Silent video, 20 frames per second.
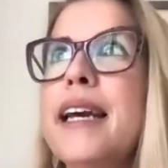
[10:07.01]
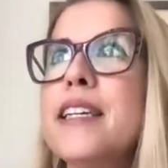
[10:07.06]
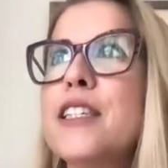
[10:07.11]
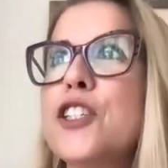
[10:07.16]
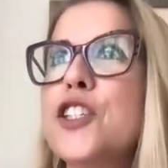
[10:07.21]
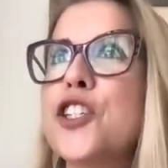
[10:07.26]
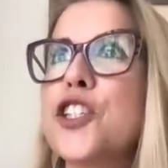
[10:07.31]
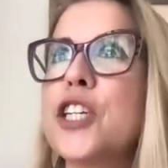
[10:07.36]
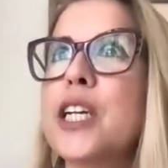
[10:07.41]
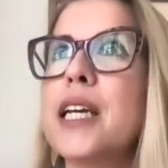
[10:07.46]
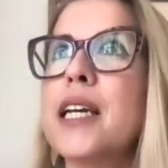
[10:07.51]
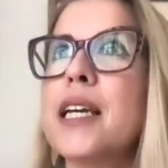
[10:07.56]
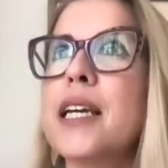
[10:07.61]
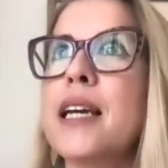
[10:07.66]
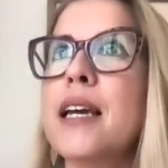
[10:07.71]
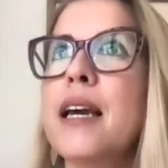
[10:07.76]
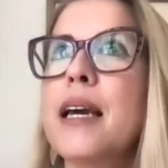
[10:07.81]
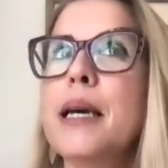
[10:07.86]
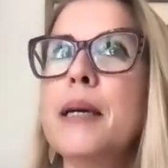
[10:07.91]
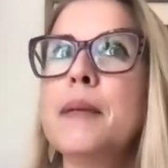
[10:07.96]

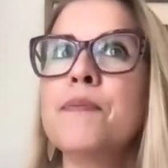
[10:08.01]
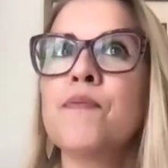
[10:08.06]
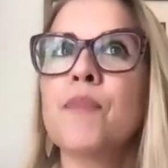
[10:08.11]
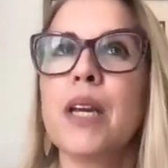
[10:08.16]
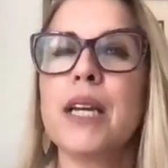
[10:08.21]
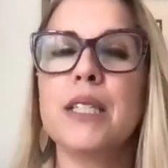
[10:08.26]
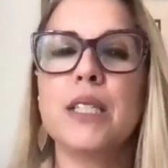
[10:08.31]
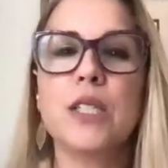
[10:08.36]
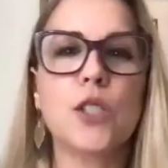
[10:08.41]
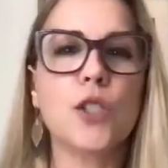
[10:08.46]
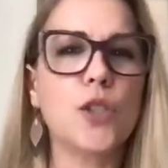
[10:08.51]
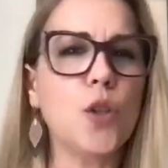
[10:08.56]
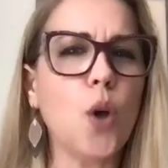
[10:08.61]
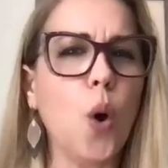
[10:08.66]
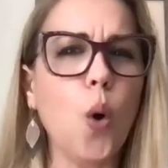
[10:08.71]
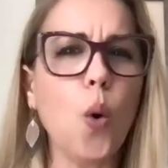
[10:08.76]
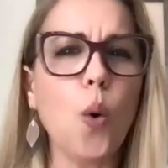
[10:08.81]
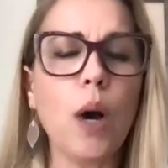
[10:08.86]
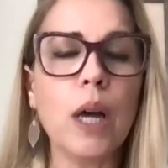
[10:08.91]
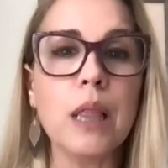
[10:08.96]
She is
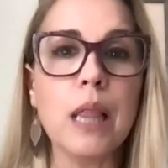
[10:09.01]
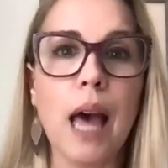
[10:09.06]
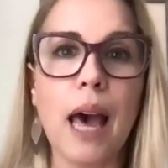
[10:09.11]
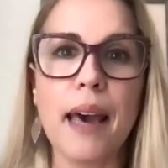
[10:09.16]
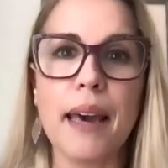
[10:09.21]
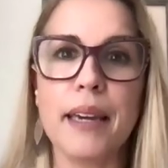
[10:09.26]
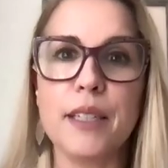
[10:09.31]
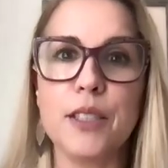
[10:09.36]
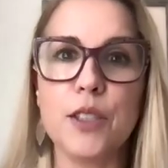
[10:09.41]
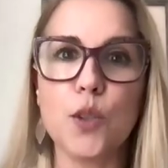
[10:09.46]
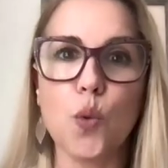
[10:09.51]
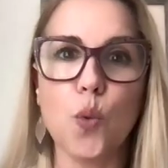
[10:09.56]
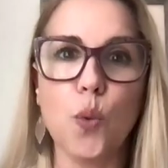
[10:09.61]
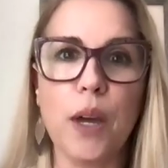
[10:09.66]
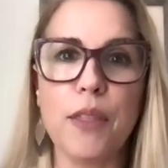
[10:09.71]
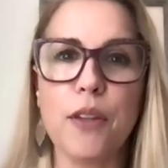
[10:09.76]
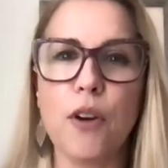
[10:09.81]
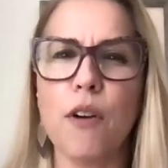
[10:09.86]
so aligned with